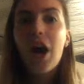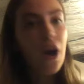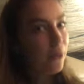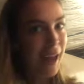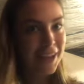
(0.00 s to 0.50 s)

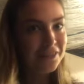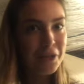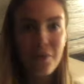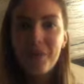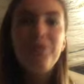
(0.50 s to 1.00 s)
Okay,
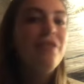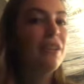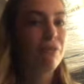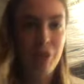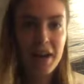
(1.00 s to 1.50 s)
everyone,
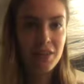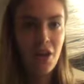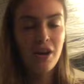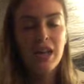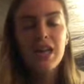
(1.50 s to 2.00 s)
moving right
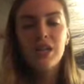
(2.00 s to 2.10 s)
along.